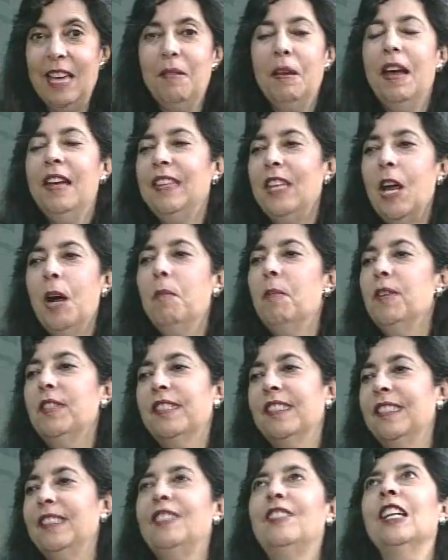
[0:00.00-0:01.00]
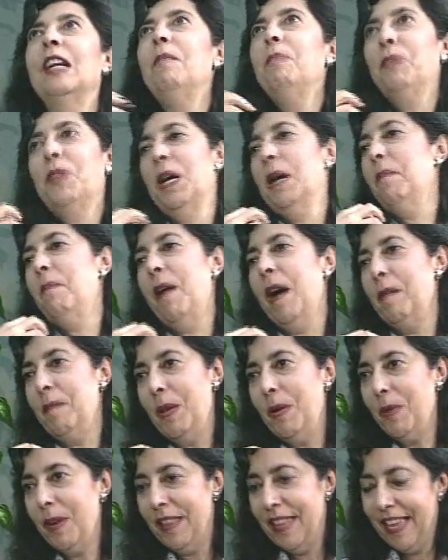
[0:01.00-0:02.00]
they almost jumped up on me
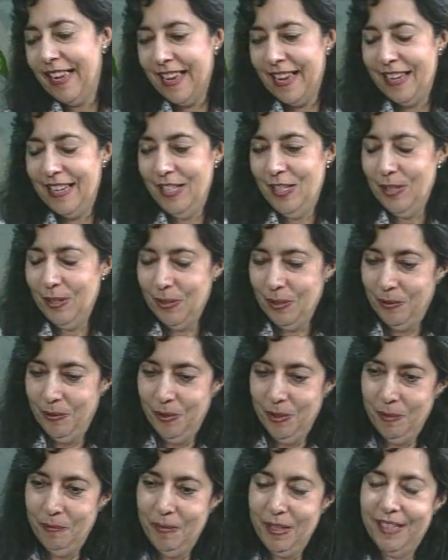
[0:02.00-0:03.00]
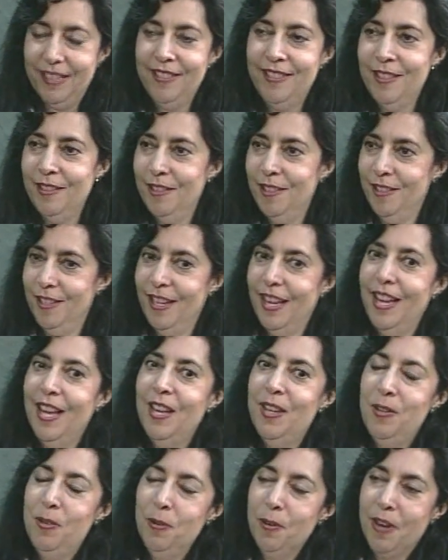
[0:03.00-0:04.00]
when they got into the room because there was
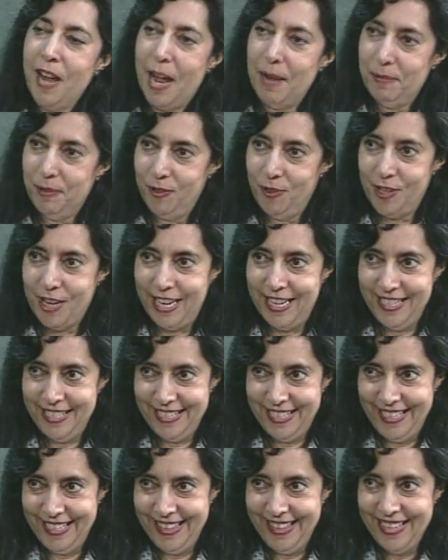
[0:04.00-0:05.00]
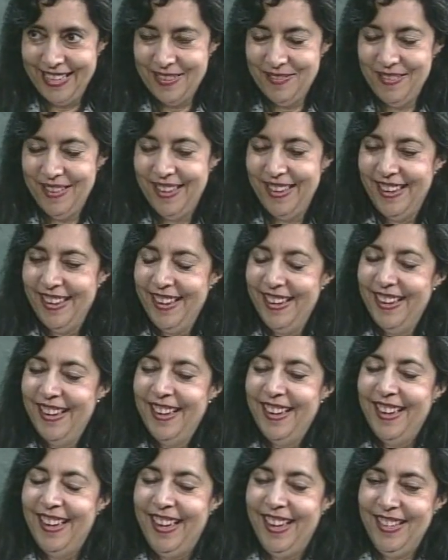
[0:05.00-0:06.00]
two cops chasing them.
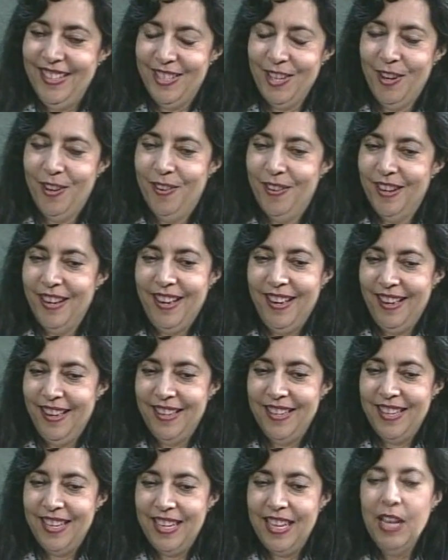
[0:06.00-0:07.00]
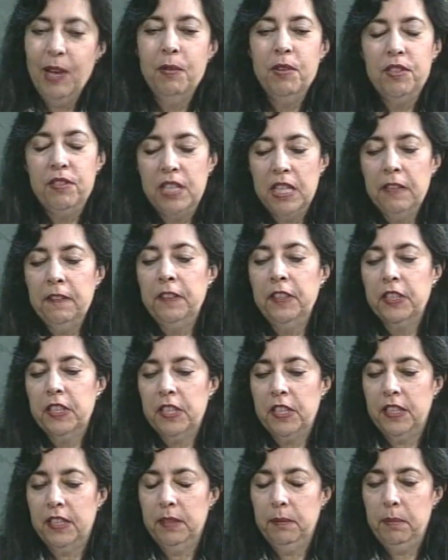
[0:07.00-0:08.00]
So it was
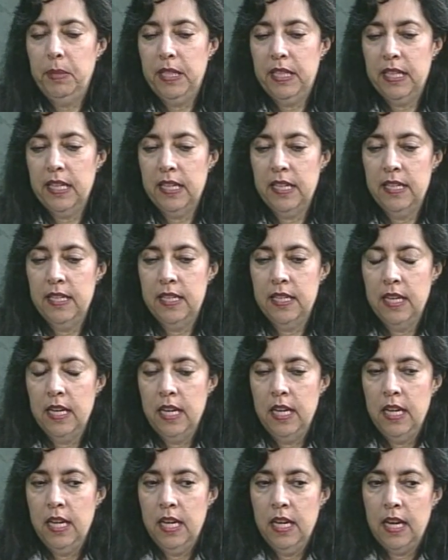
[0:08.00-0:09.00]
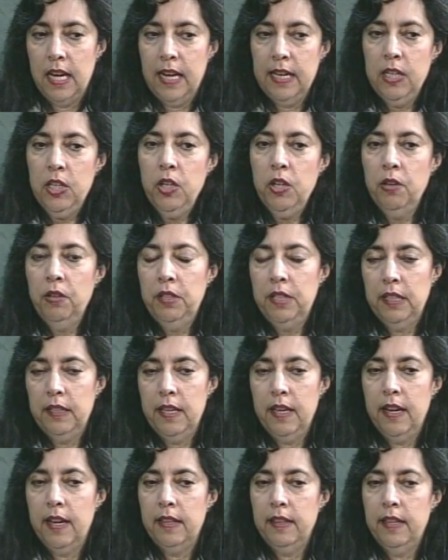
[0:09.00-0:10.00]
difficult because I knew
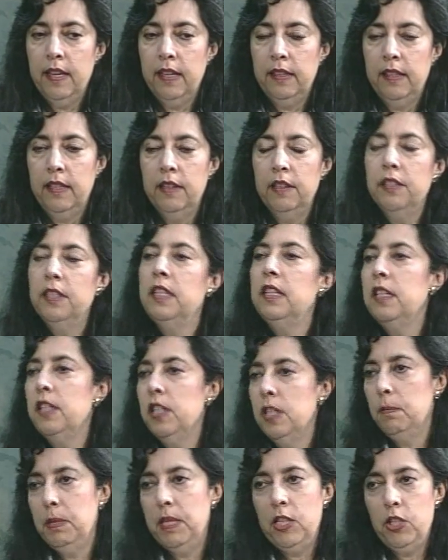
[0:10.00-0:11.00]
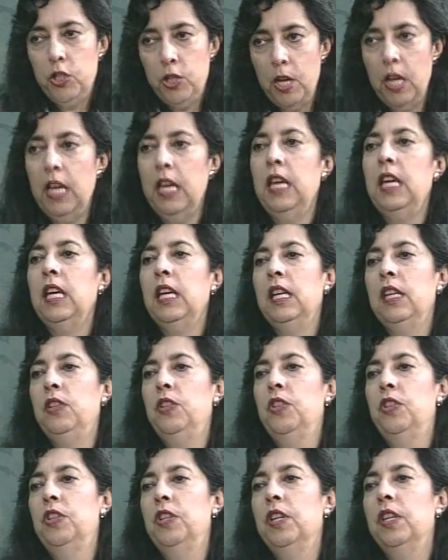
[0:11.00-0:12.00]
that there needed to
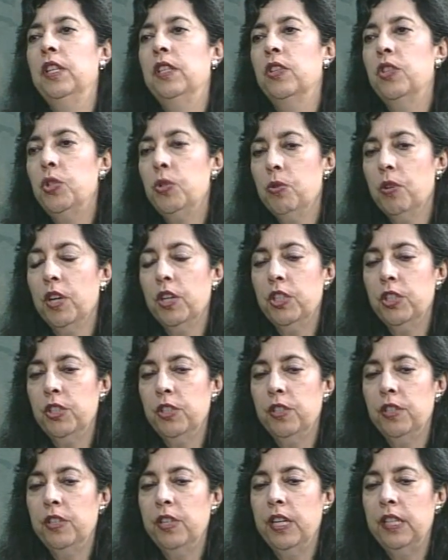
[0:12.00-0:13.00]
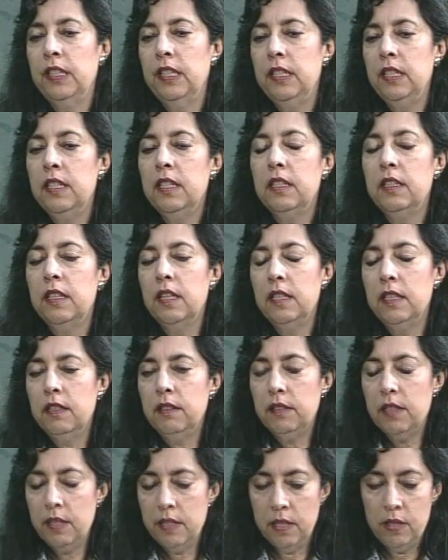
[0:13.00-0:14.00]
change in the structure, and there
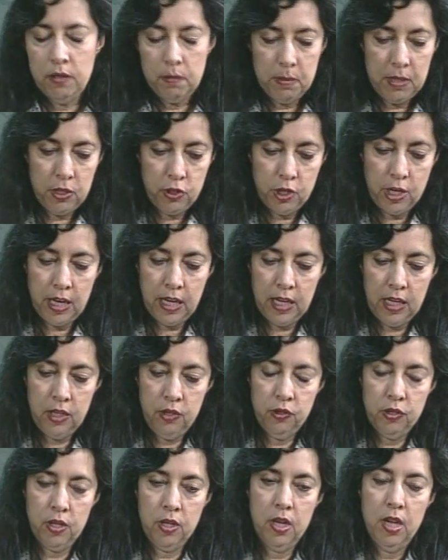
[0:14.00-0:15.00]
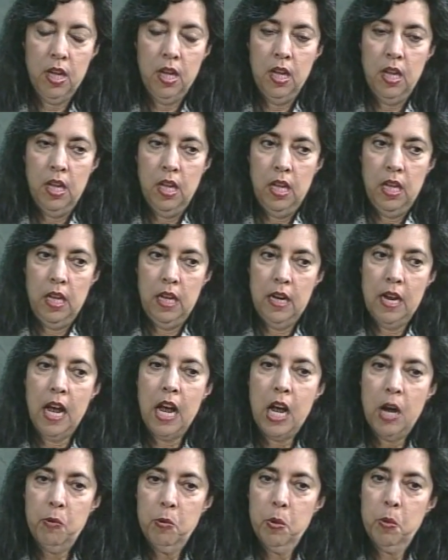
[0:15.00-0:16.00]
needed to be change in
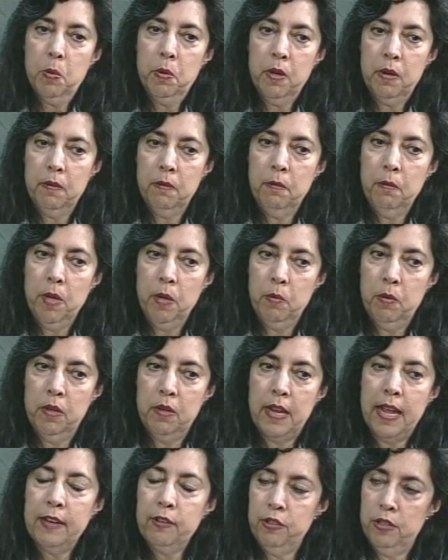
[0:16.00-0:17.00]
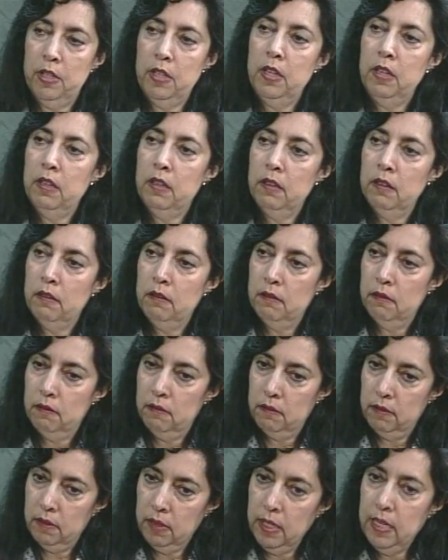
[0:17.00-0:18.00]
how we would actually
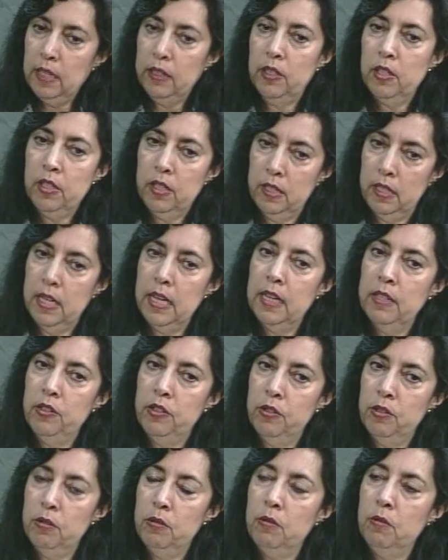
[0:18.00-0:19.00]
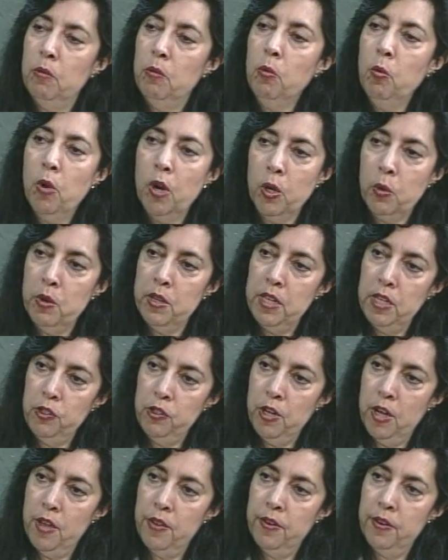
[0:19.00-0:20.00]
get the kids to work with each
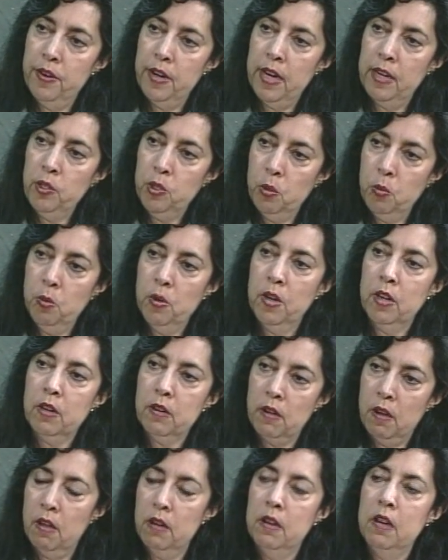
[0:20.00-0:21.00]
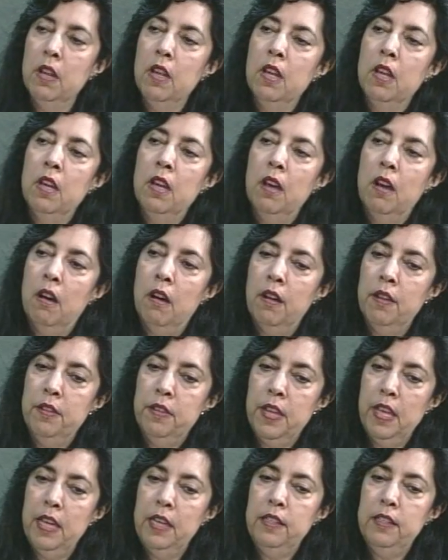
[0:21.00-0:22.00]
other and to work on
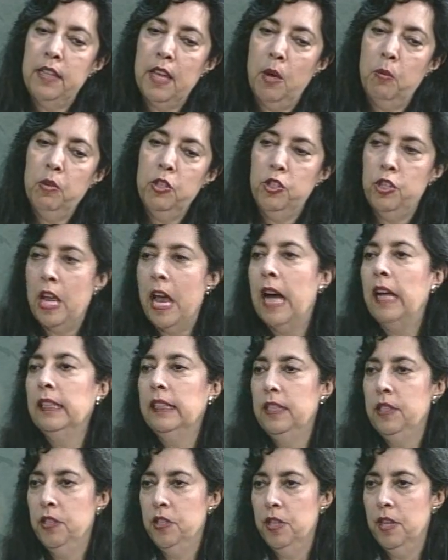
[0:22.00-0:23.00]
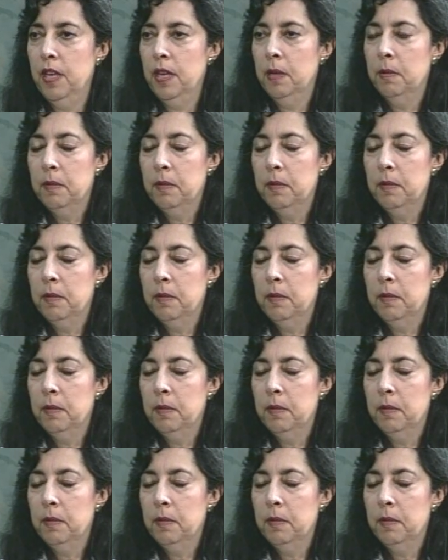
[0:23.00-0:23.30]
things that would challenge them.